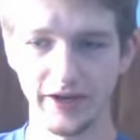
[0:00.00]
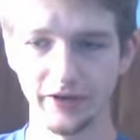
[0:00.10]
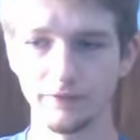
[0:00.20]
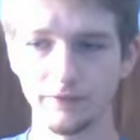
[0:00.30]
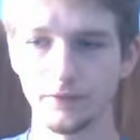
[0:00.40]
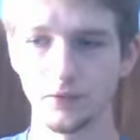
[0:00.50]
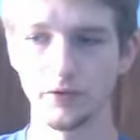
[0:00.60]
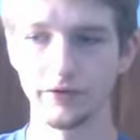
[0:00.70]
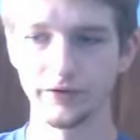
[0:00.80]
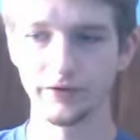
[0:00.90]
enough for
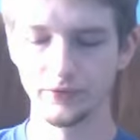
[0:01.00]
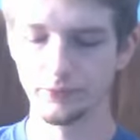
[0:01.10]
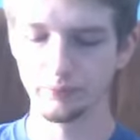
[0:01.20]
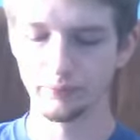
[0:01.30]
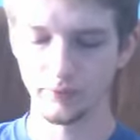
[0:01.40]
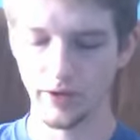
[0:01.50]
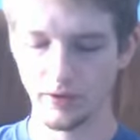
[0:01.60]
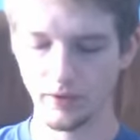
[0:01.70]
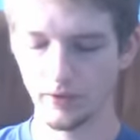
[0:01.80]
it to break